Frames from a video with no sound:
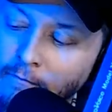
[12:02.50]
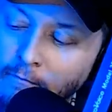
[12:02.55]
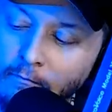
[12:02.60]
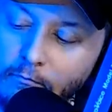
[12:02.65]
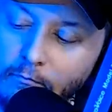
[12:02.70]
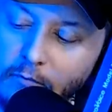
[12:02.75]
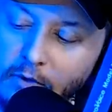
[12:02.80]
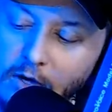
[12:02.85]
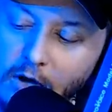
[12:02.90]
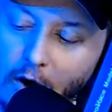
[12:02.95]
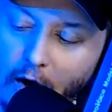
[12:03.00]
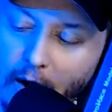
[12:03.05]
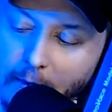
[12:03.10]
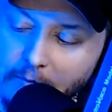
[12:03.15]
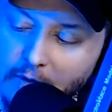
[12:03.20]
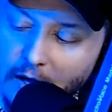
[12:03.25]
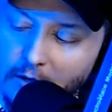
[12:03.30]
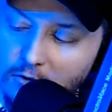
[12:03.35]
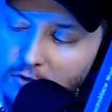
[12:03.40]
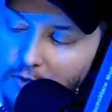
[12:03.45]
But no, I'm
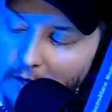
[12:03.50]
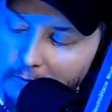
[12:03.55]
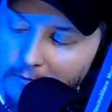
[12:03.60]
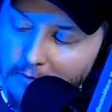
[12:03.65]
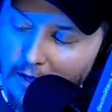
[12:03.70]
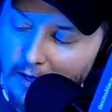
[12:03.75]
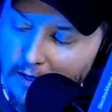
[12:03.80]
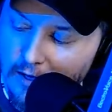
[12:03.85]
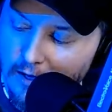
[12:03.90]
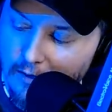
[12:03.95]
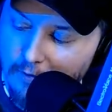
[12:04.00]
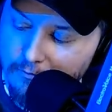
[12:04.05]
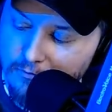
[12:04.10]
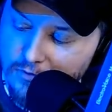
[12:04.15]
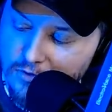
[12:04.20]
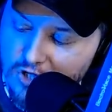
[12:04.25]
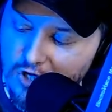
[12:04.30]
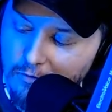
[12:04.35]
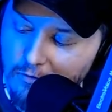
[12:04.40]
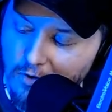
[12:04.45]
not
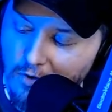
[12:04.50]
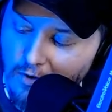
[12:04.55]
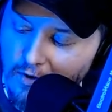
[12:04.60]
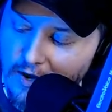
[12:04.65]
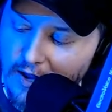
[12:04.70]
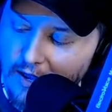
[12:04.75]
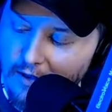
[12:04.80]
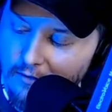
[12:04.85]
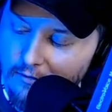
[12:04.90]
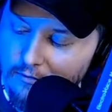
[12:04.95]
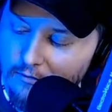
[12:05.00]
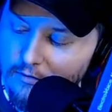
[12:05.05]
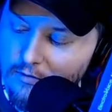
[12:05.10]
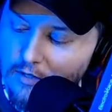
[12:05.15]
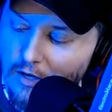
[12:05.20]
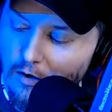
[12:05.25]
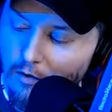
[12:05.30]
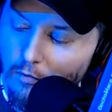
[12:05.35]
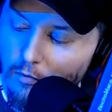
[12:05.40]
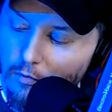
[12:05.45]
Jim Cornette.
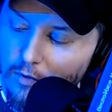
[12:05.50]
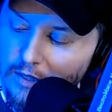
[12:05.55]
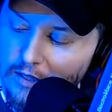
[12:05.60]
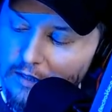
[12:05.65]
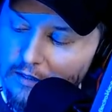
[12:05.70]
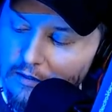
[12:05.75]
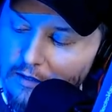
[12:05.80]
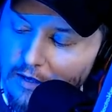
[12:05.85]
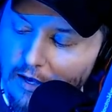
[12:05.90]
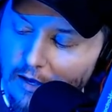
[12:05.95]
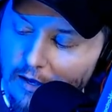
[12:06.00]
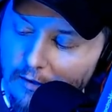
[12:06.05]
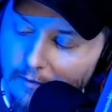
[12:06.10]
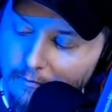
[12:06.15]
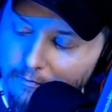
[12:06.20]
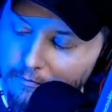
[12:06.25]
So we can now.